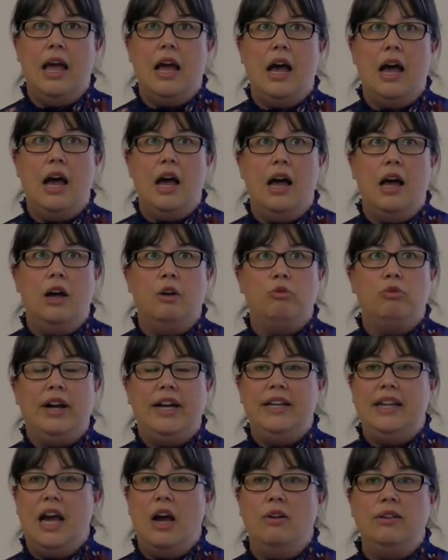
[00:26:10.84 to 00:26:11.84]
Uh,
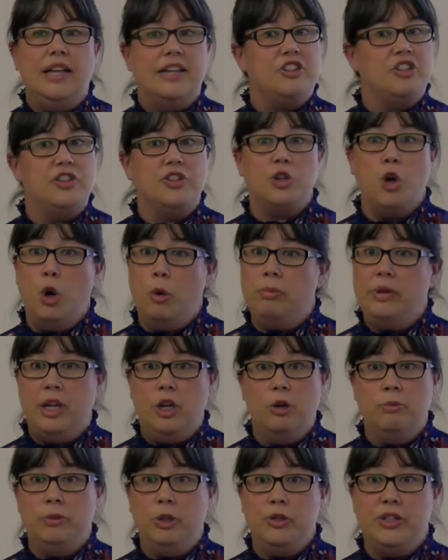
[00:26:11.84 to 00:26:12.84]
right now, let's just hope they
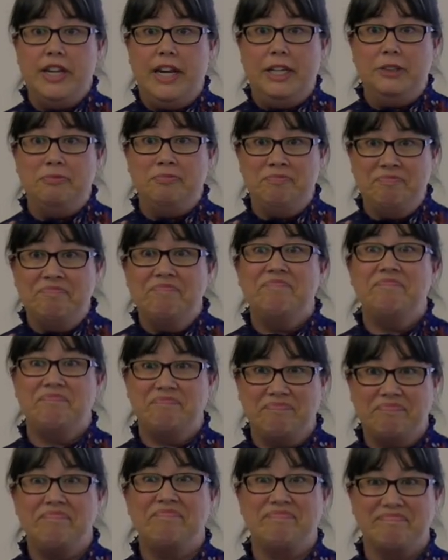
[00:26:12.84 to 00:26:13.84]
don't mutate.
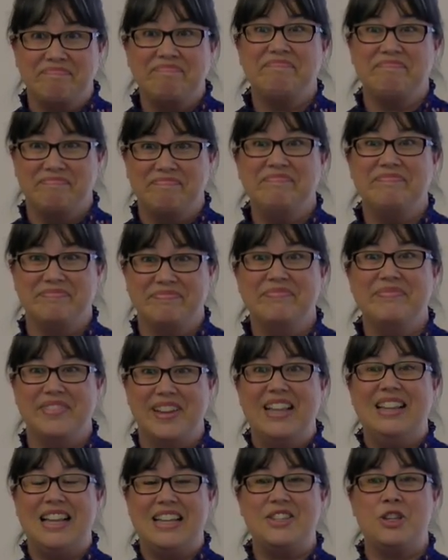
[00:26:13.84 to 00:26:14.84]

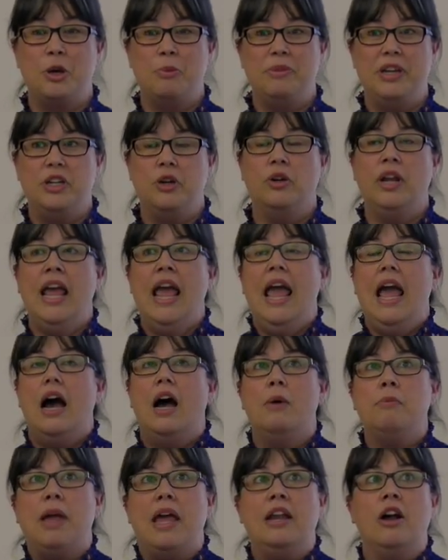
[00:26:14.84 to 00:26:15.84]
let's hope they don't.
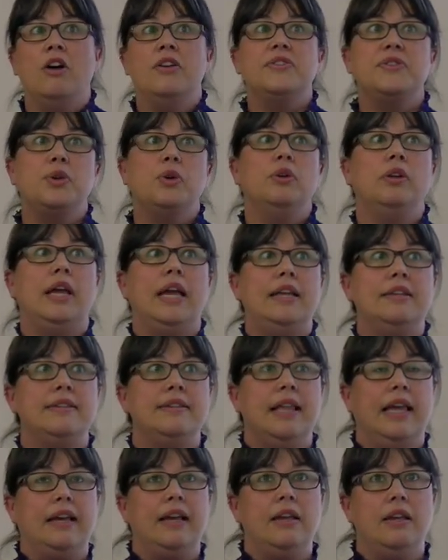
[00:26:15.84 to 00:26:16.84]
Um, and also,
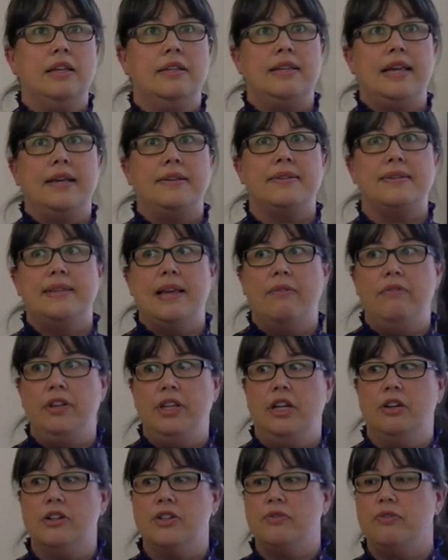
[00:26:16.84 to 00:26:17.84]
it like it takes seven
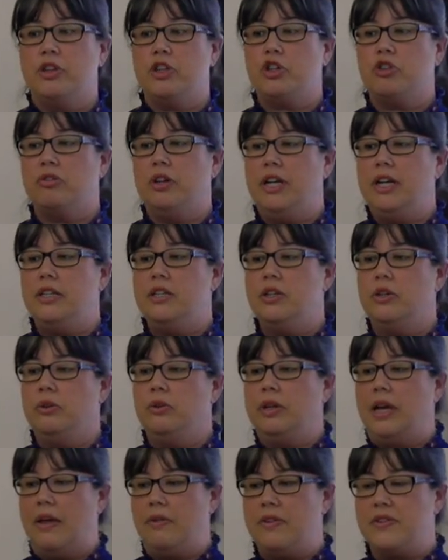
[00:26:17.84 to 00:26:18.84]
years for the tree to
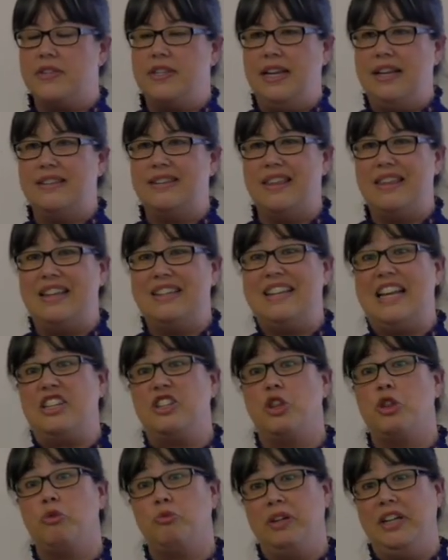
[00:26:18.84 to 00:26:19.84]
get the seeds, and then it takes
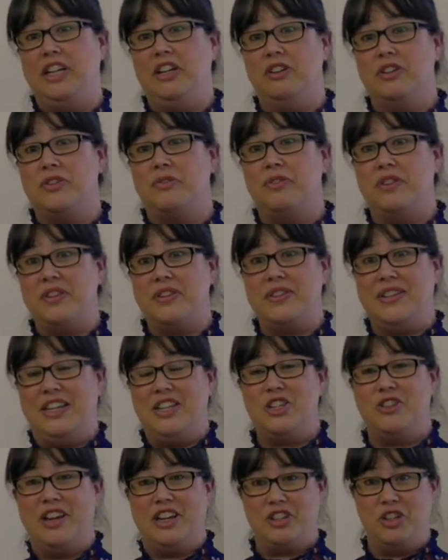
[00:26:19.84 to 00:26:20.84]
three years for the
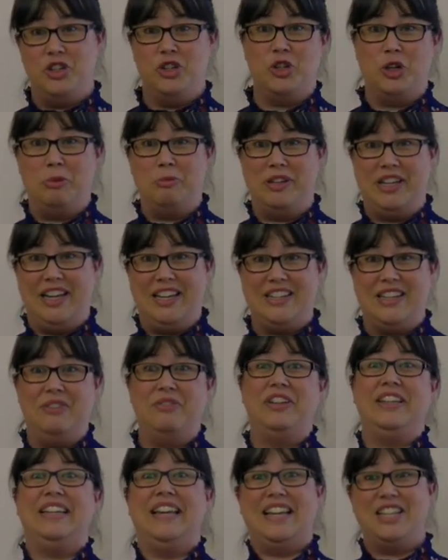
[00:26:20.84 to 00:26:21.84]
seeds to actually germinate to
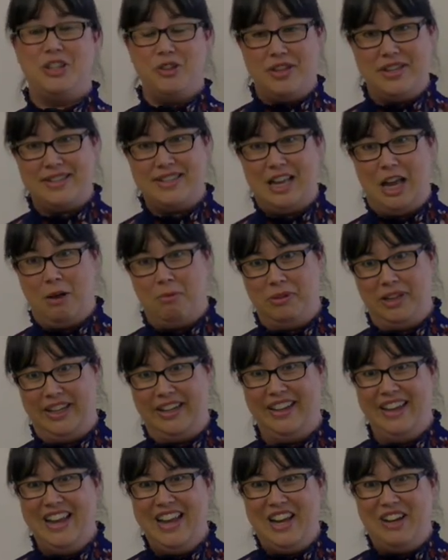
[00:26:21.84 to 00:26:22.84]
even get to the sapling,
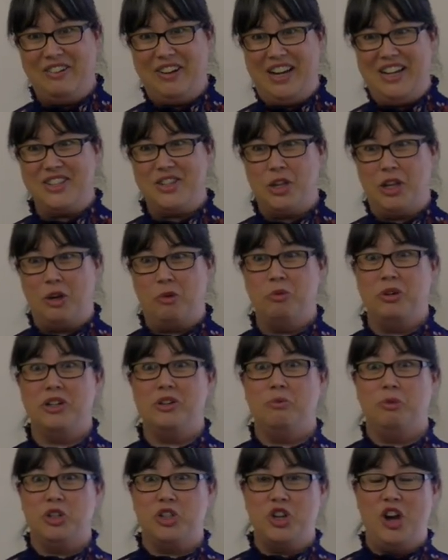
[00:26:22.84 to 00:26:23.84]
right? So like
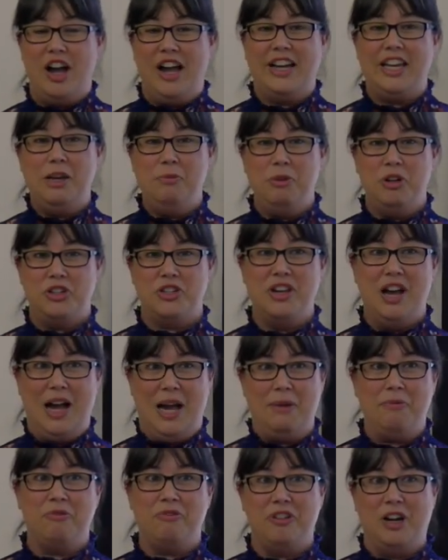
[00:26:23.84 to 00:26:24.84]
we're we're talking about
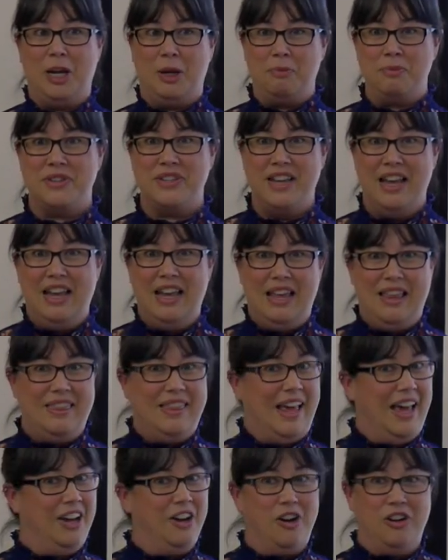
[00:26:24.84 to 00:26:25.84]
time frames
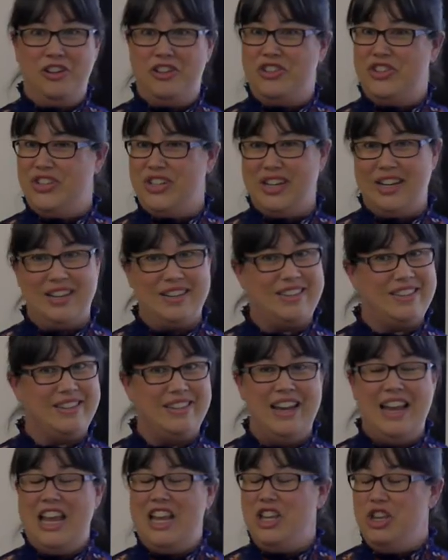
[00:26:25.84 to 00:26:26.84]
that are
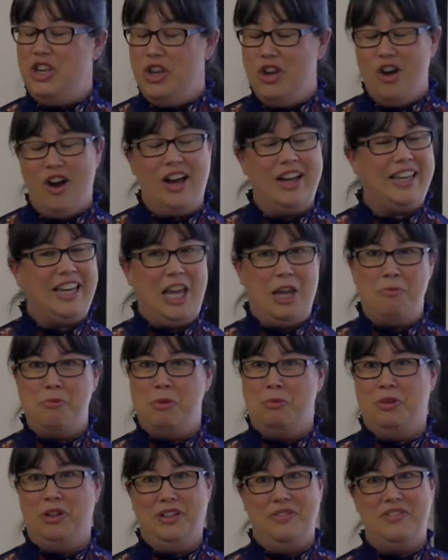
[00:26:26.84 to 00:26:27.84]
just not
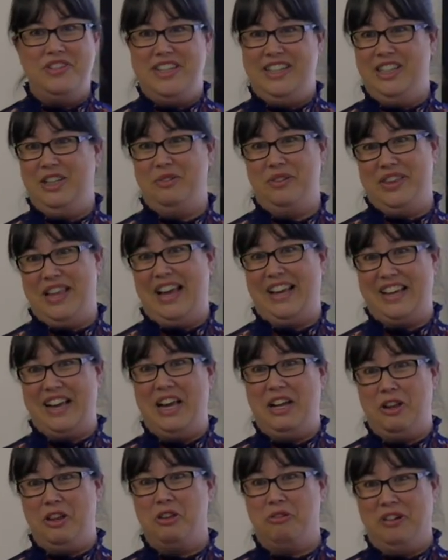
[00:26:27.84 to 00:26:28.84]
capable of dealing with that
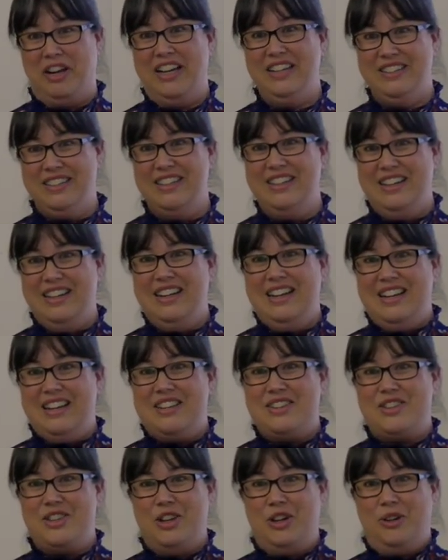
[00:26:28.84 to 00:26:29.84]
kind of threat.
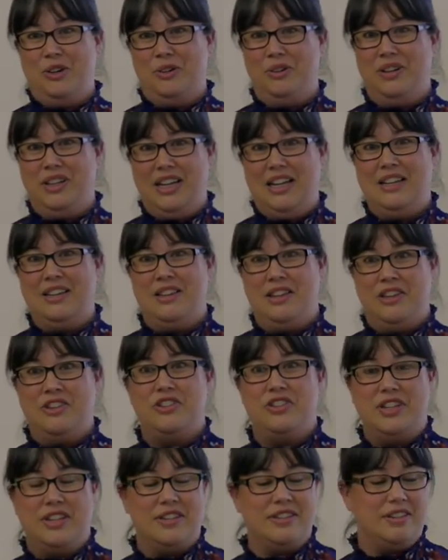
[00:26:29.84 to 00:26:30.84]
So it, it's
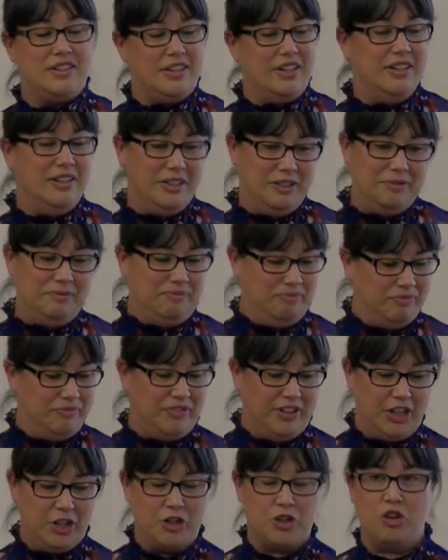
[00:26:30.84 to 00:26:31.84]
just
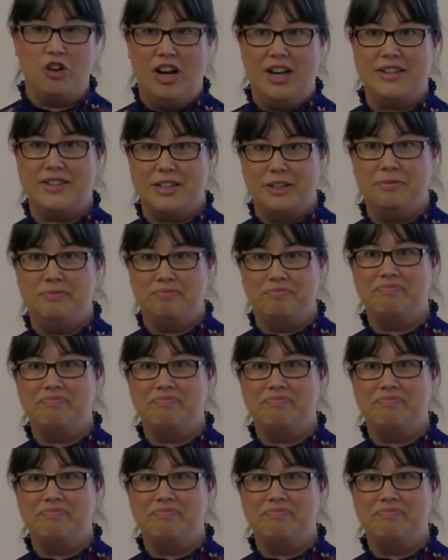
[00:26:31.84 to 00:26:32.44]
fingers crossed.